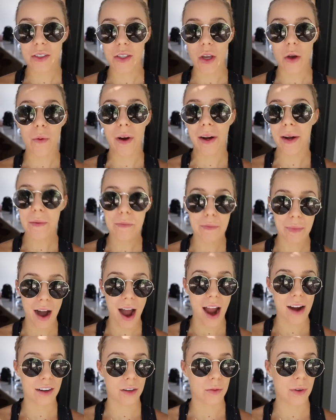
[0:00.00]
So we're in
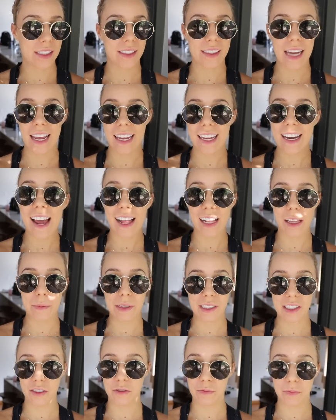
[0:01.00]
Byron. We're staying at
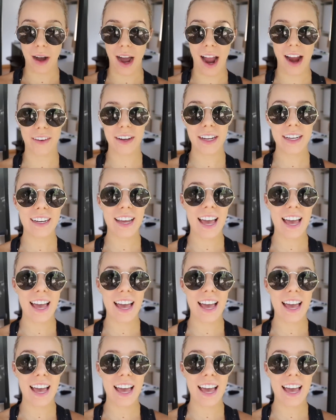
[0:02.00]
Elements of Byron.